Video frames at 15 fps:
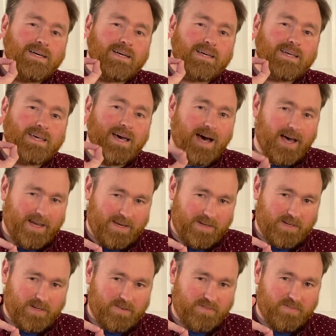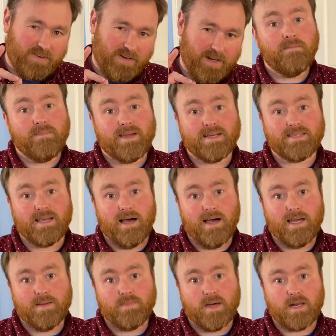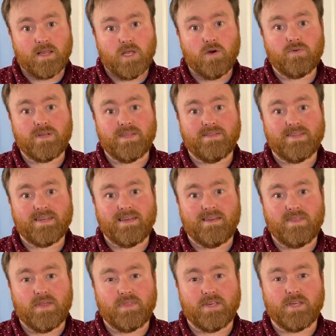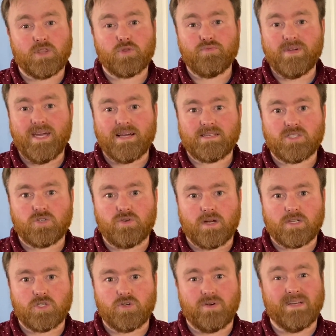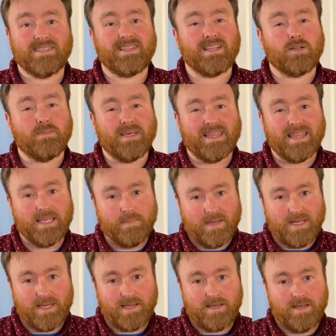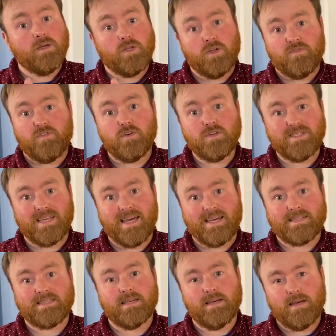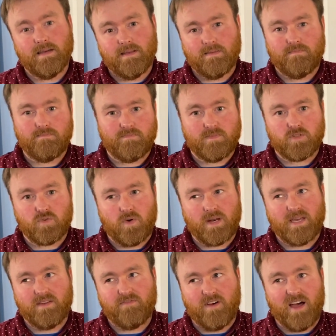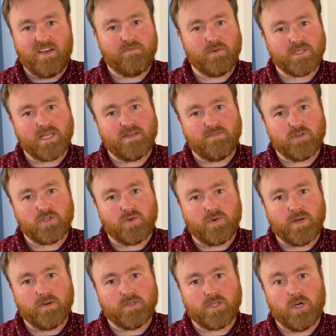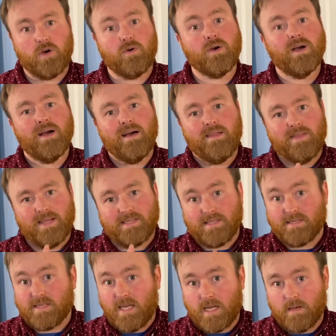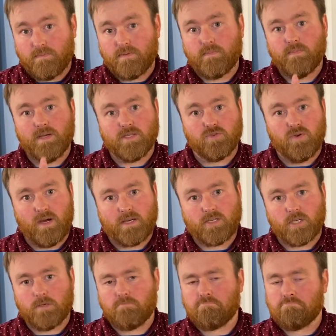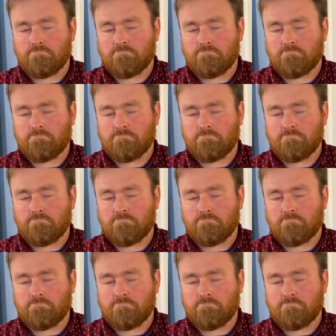Kind of. Because I am not alone in thinking that the three-act structure is a little bit limiting. Your first act, 25% of your story or so, that's the setup, introduction,